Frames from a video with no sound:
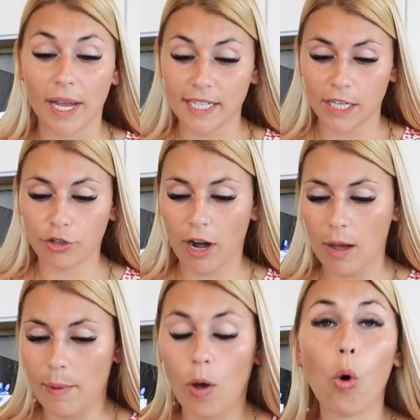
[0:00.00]
I did
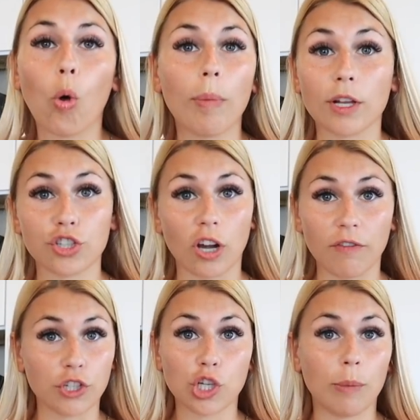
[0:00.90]
grab a whole bunch
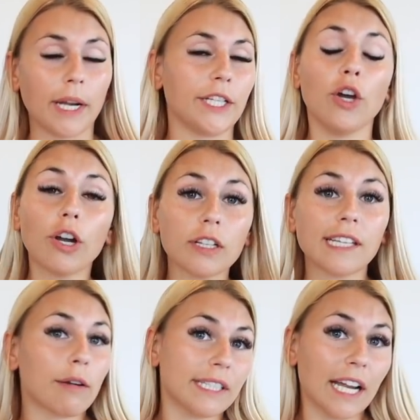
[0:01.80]
of the Chobani yogurts.
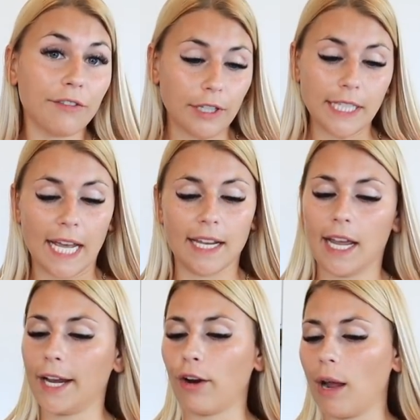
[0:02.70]
They were 10 for 10.
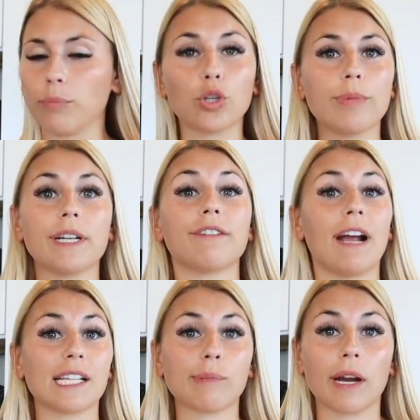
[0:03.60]
I grabbed blueberry,
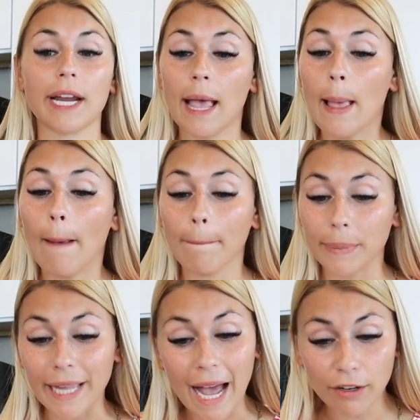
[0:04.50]
raspberry,
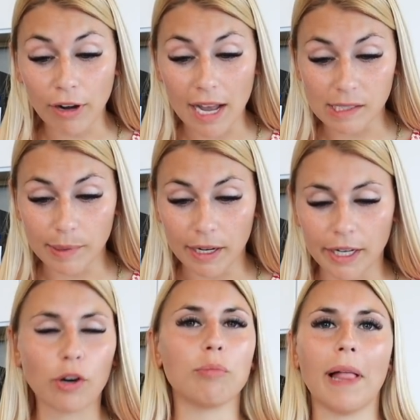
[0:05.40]
black
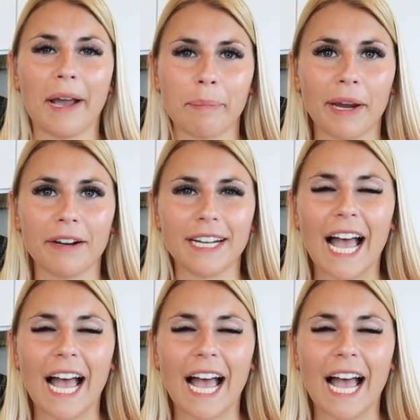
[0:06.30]
raspberry, or blackberry.